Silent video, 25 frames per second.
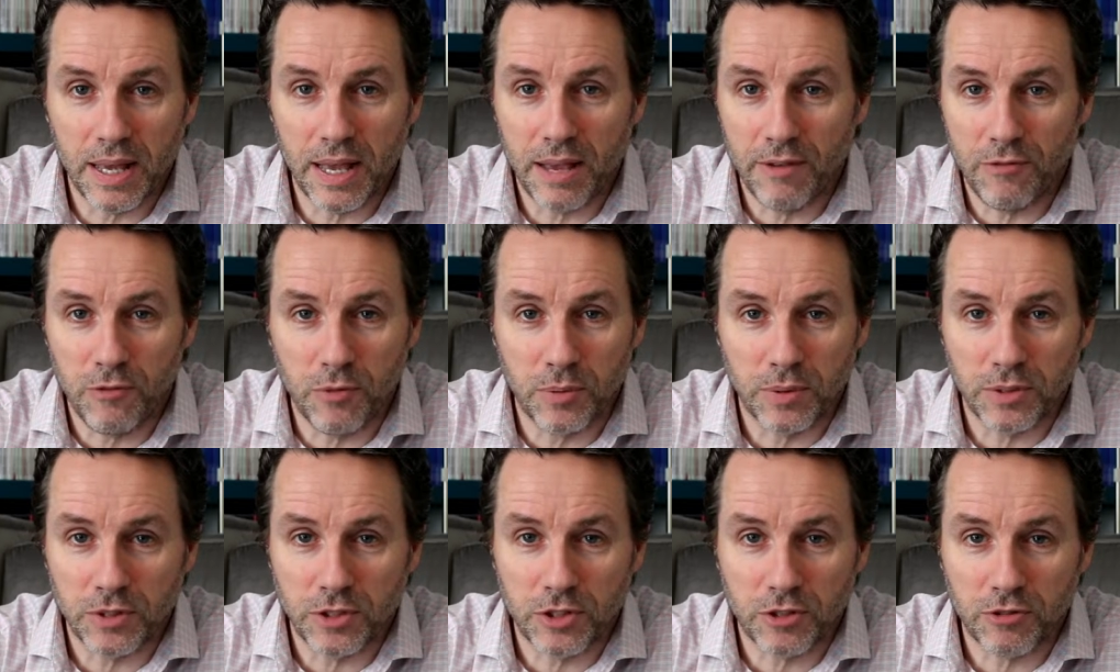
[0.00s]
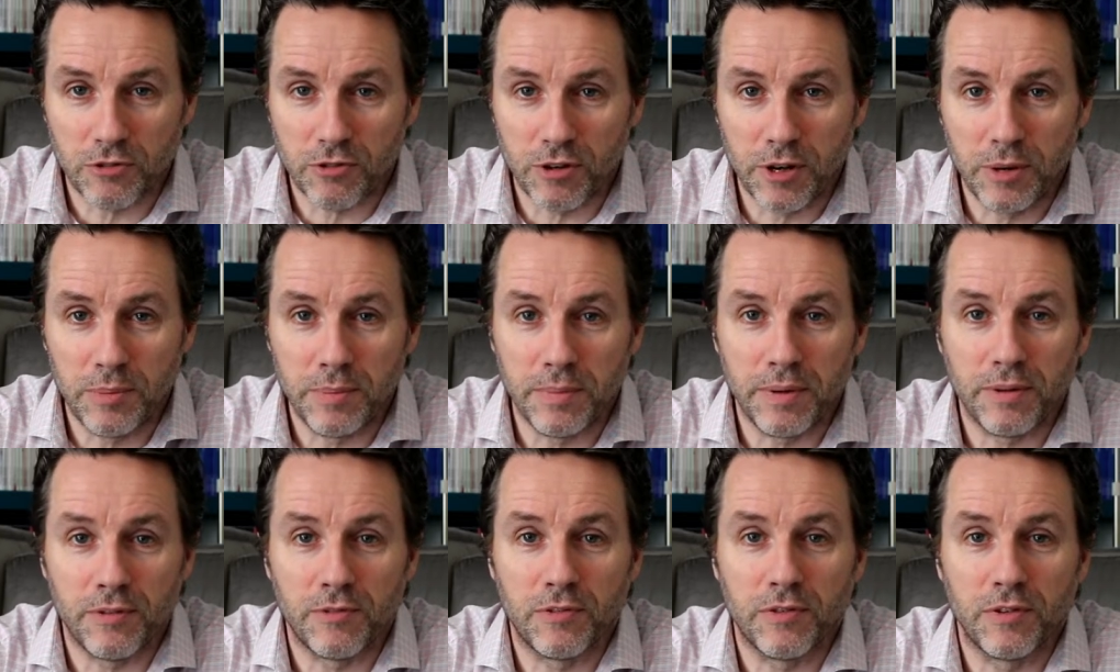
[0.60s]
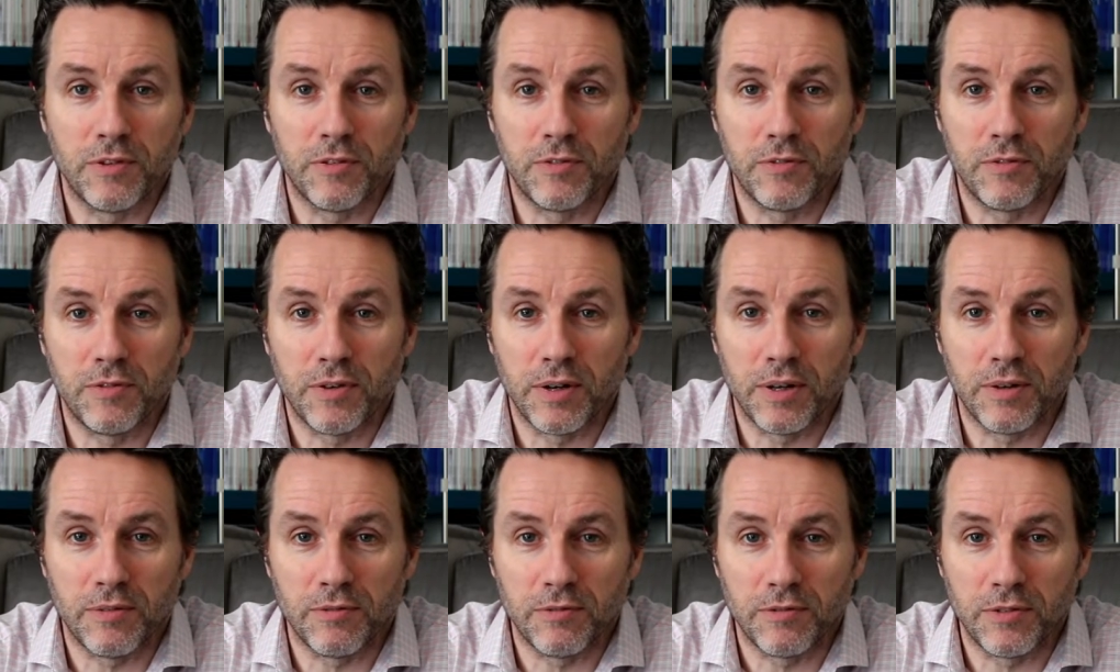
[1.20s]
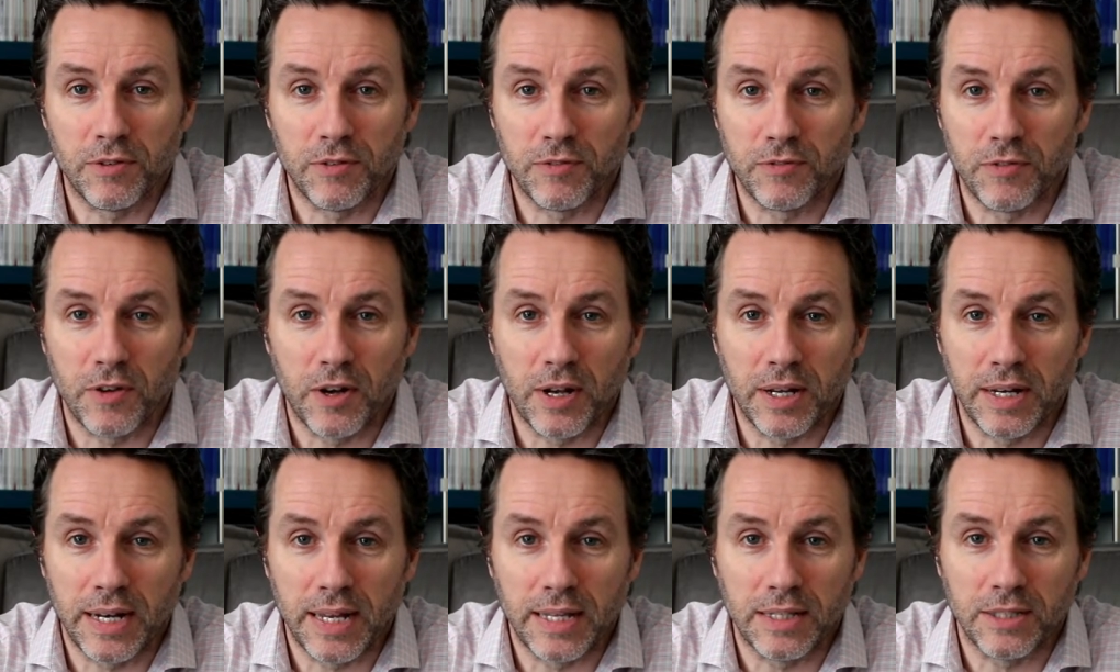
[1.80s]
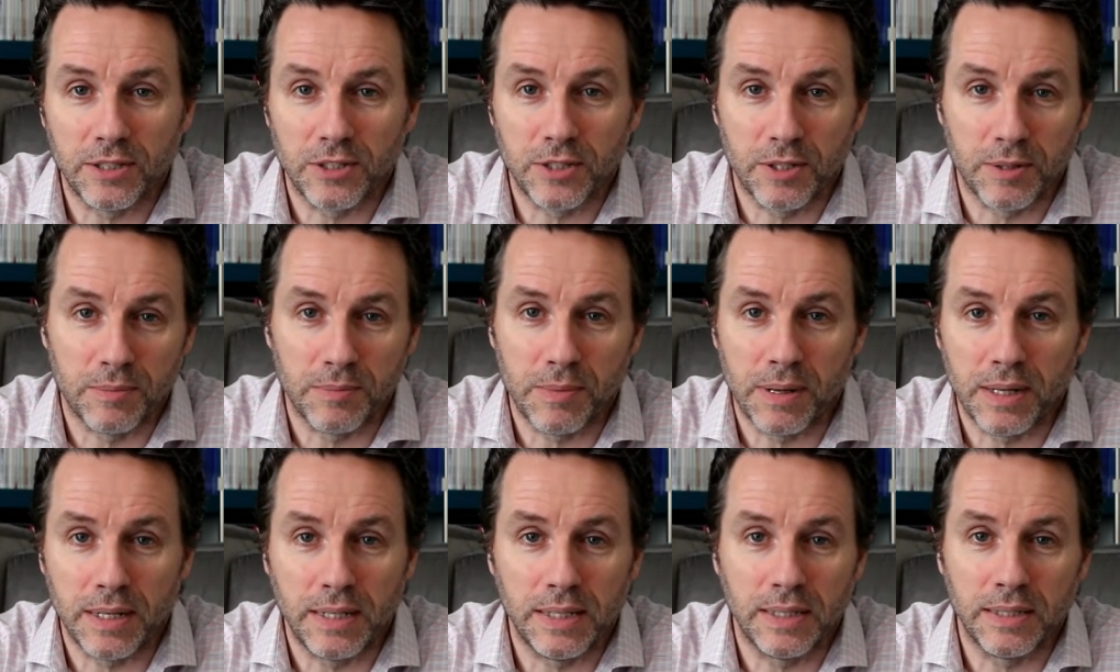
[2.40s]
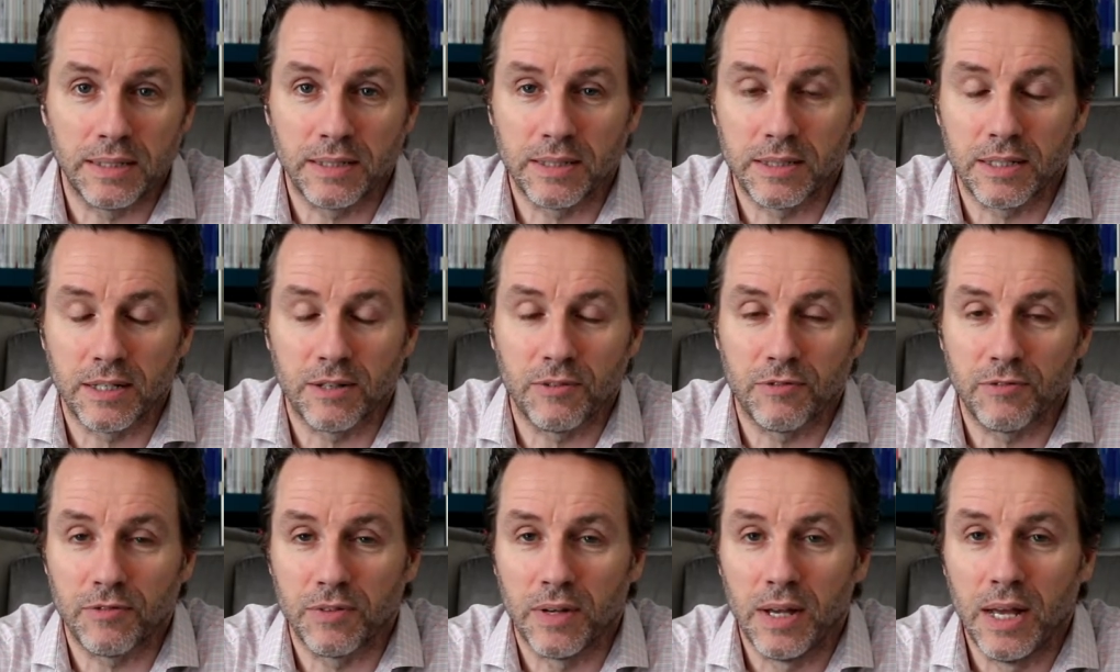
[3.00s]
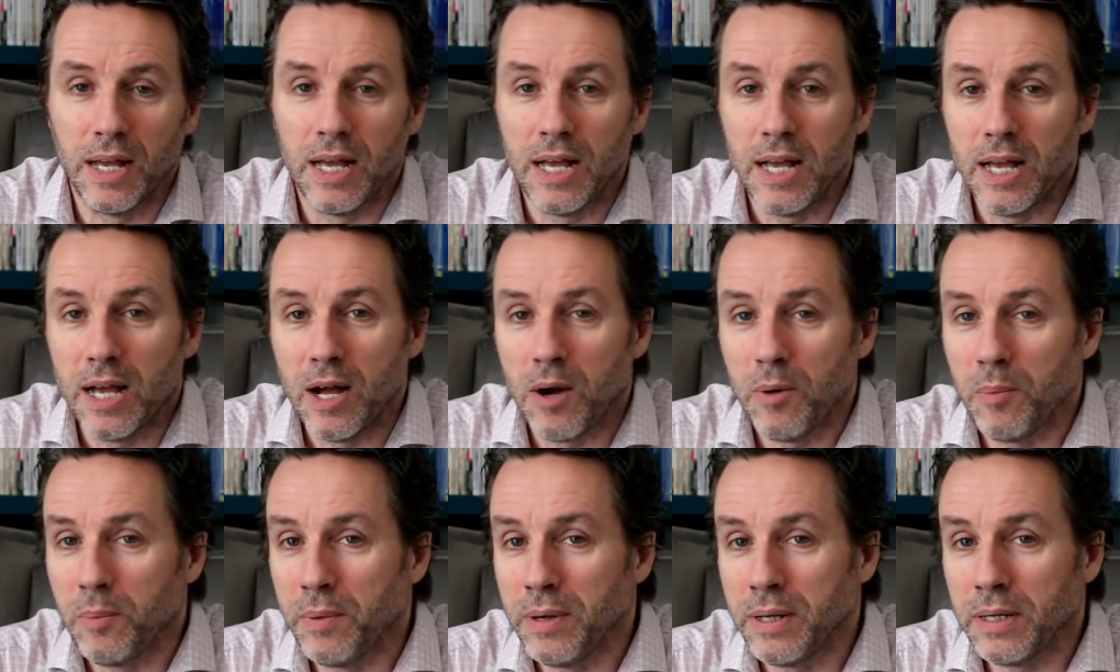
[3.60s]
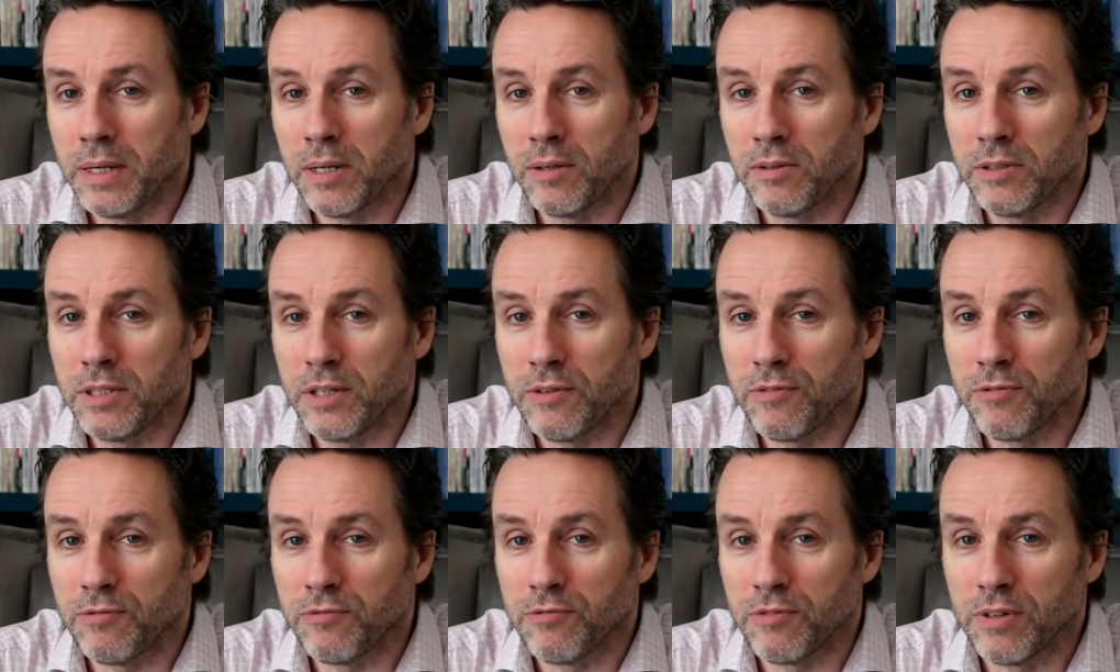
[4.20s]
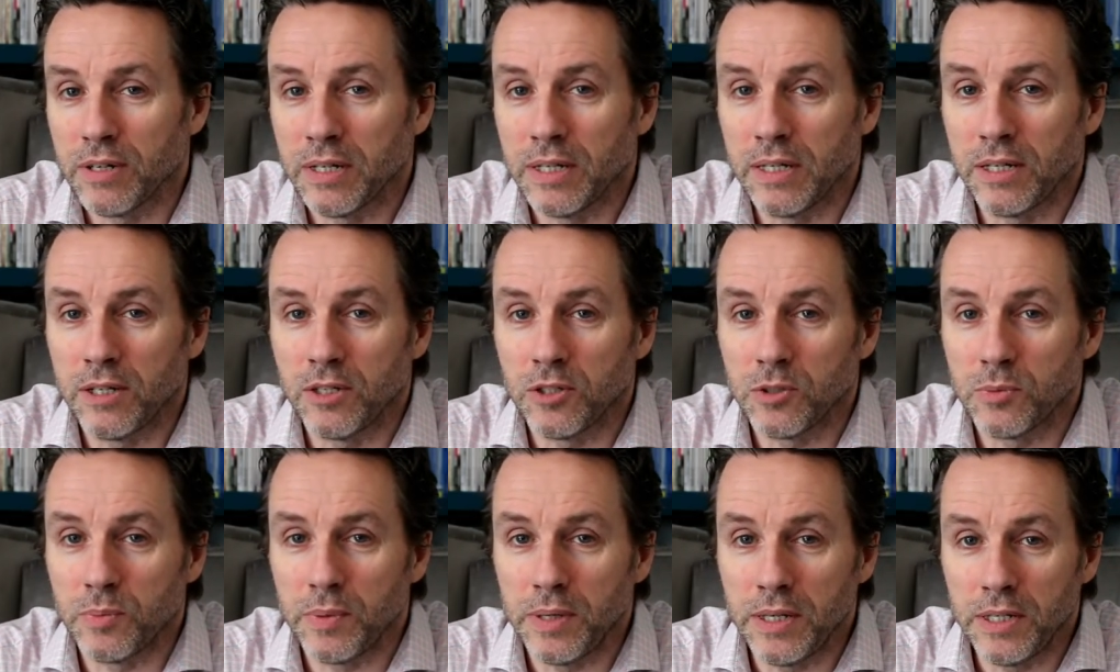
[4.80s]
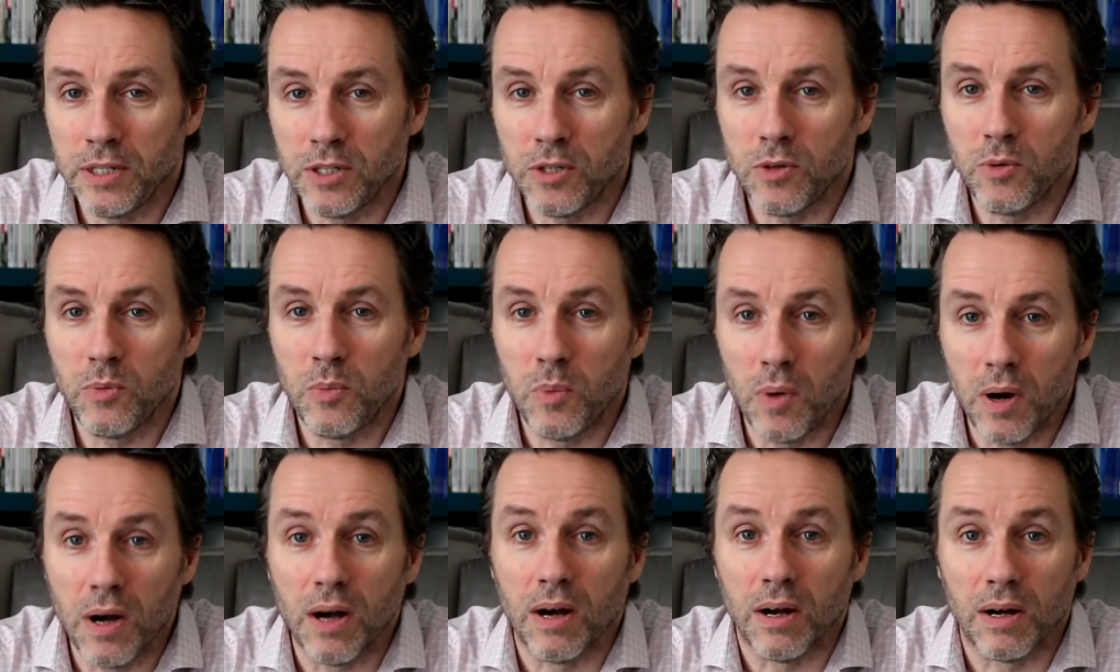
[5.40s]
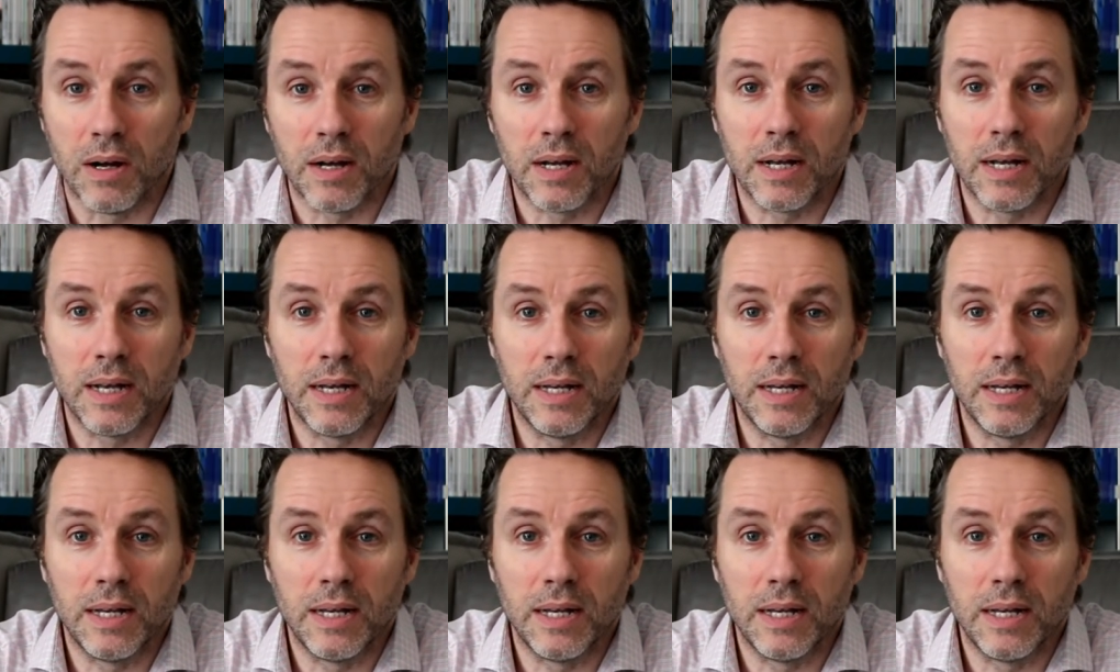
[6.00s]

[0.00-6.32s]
everyone's screaming for finance and money and stuff, and we're no different really, because we do work.